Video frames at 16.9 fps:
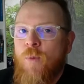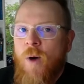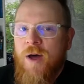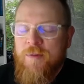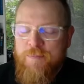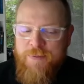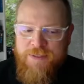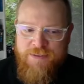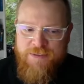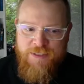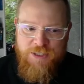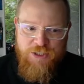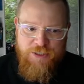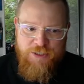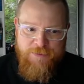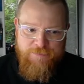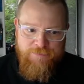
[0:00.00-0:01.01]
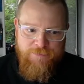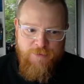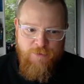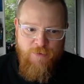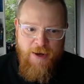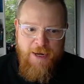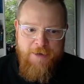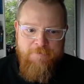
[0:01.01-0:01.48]
position,
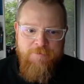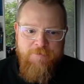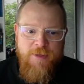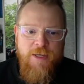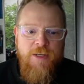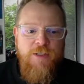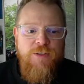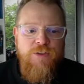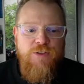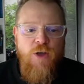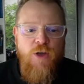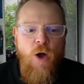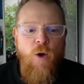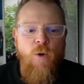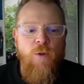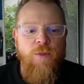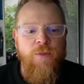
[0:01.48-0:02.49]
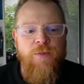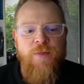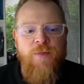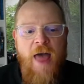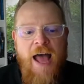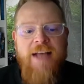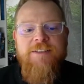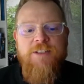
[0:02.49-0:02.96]
right? So
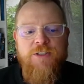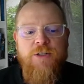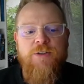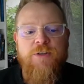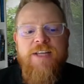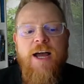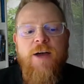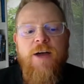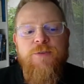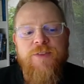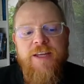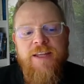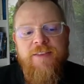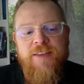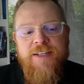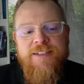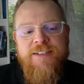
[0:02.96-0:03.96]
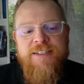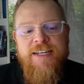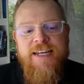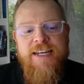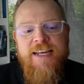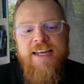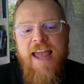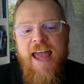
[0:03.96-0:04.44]
as it turns out then, the
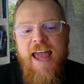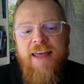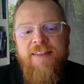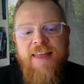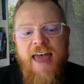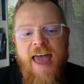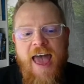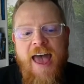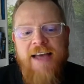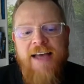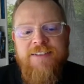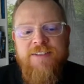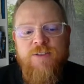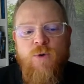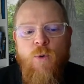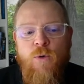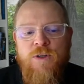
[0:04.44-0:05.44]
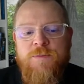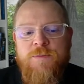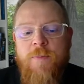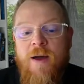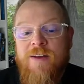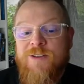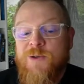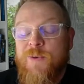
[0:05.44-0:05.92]
D and the S
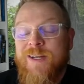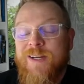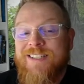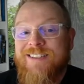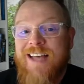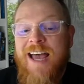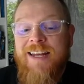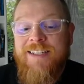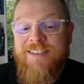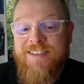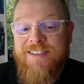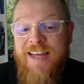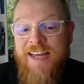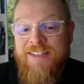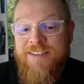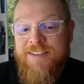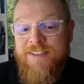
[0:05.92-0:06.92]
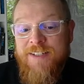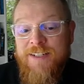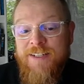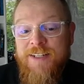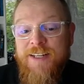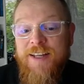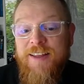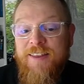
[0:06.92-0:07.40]
correspond to excited states.
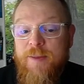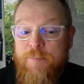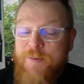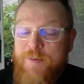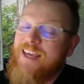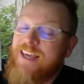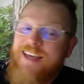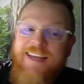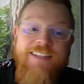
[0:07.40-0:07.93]
The P is the